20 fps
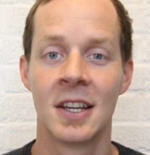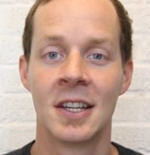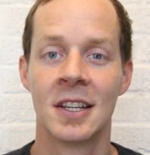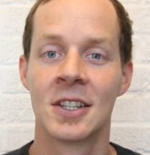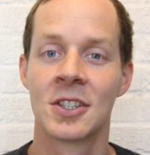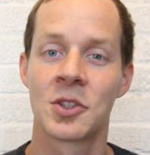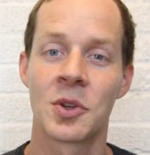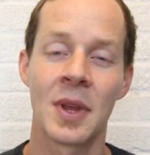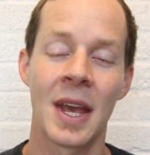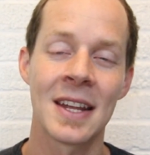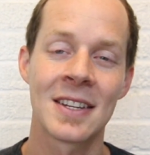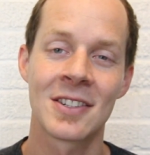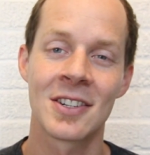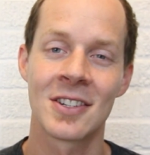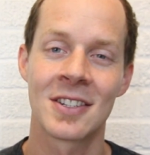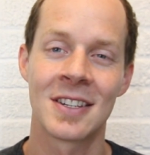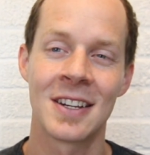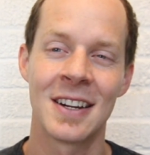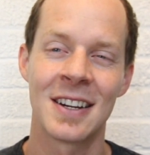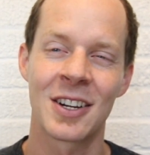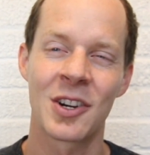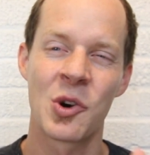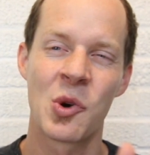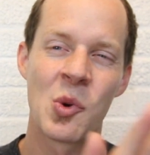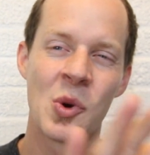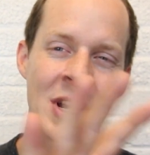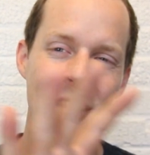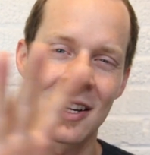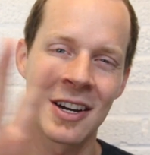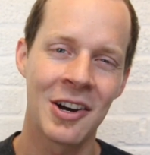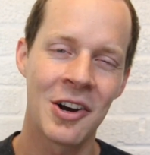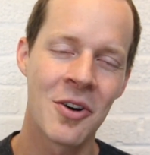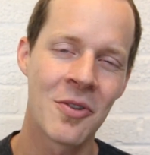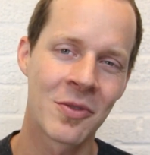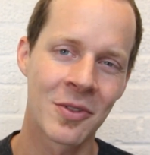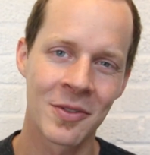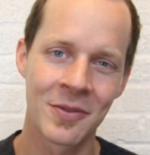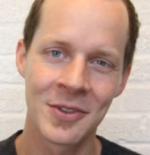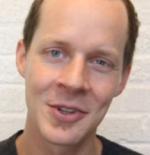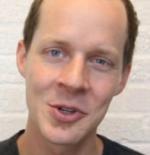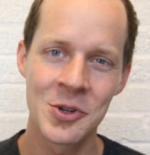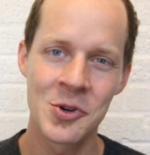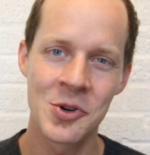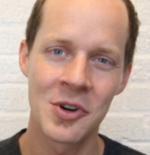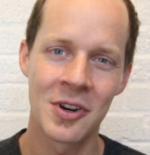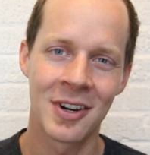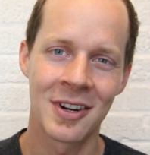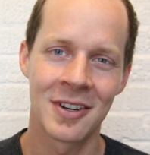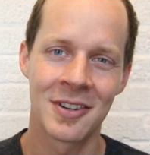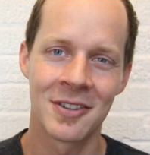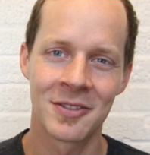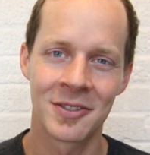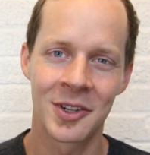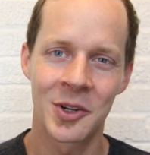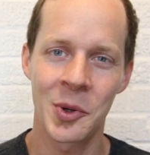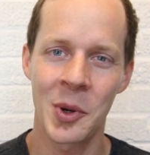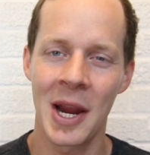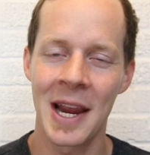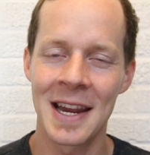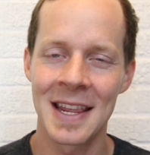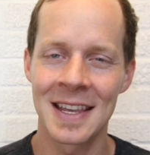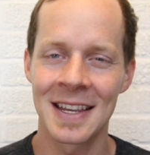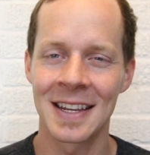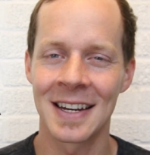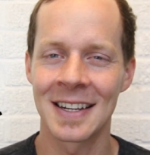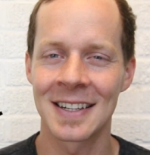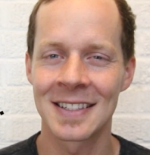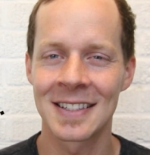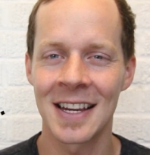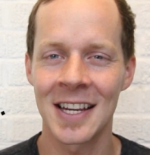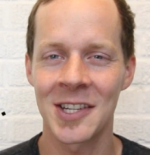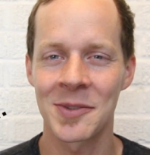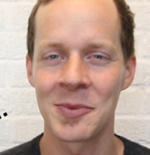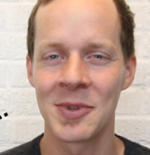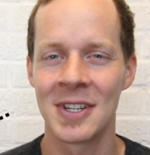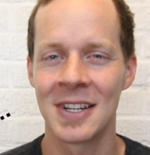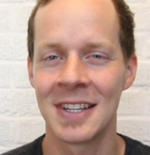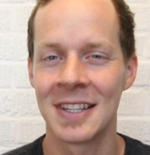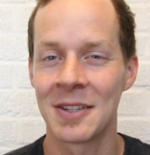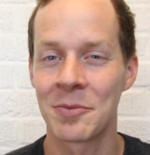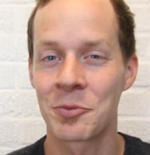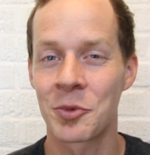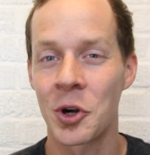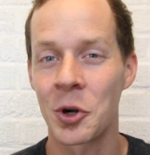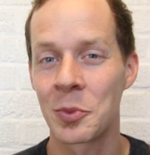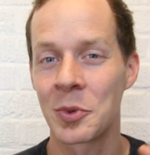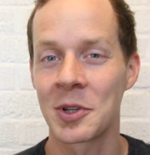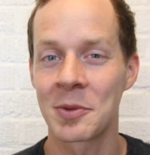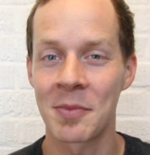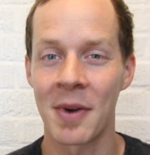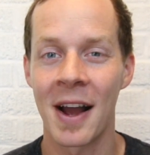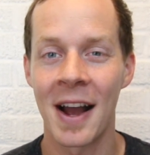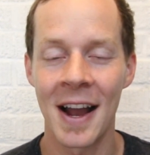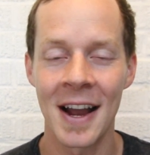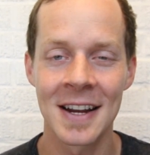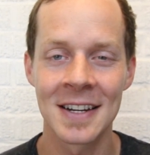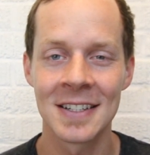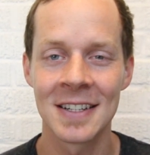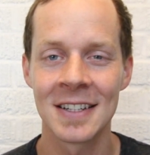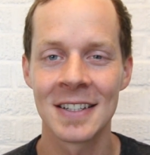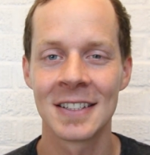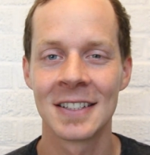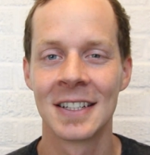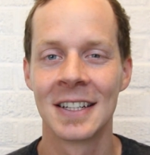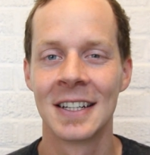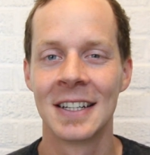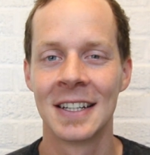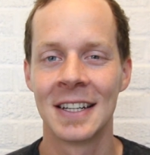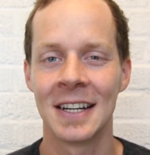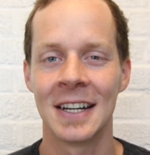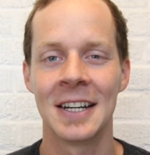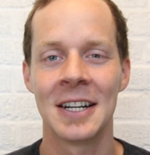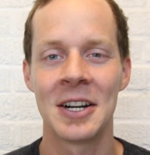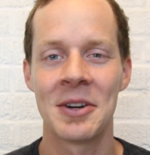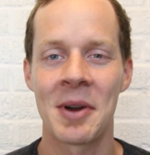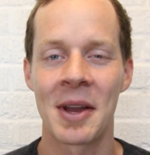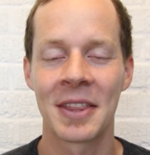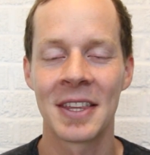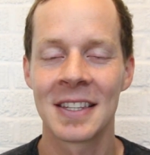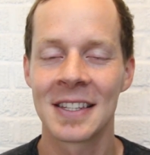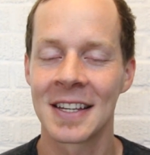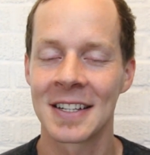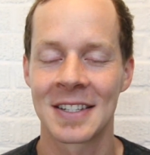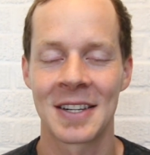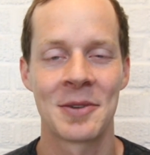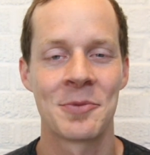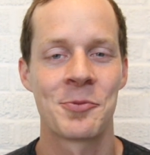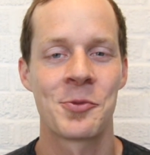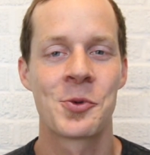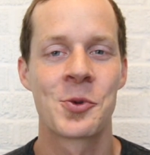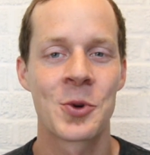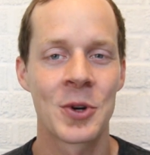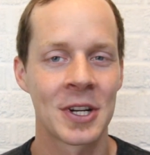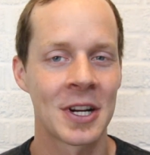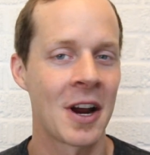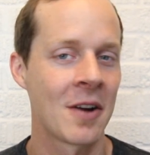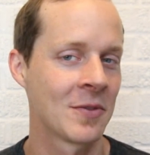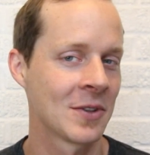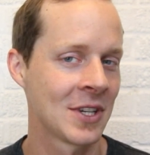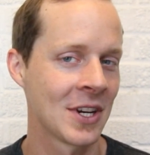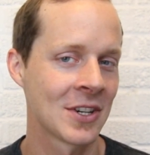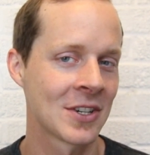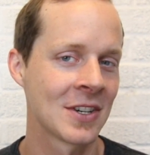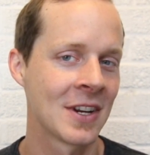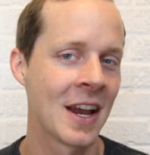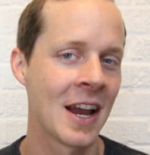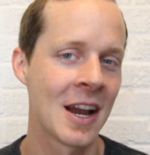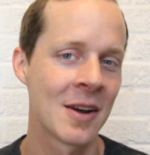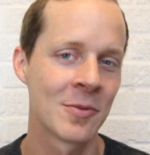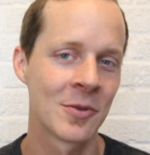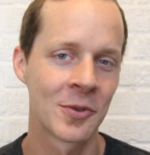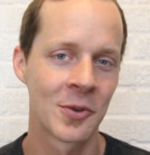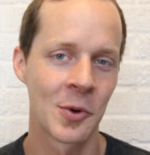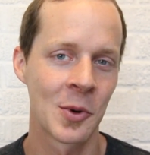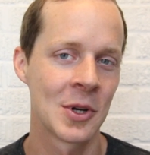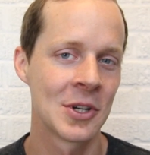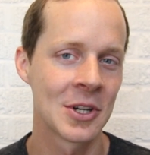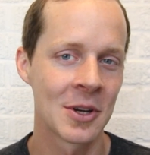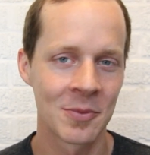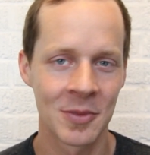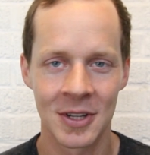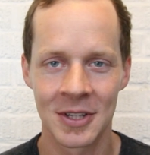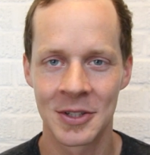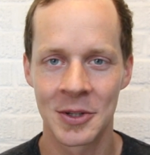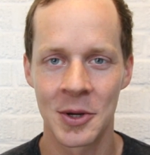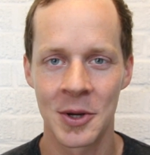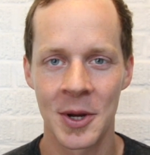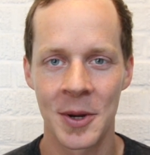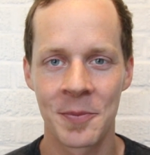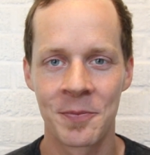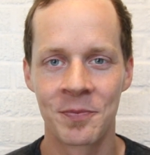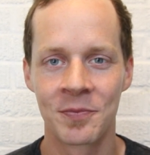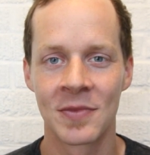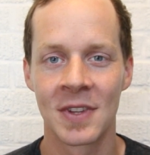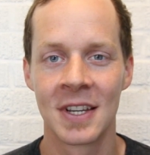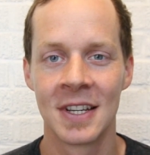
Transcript: So that's just a quick overview of grading and assessment and the purpose behind it. I think that's an important conversation to have before we jump into it.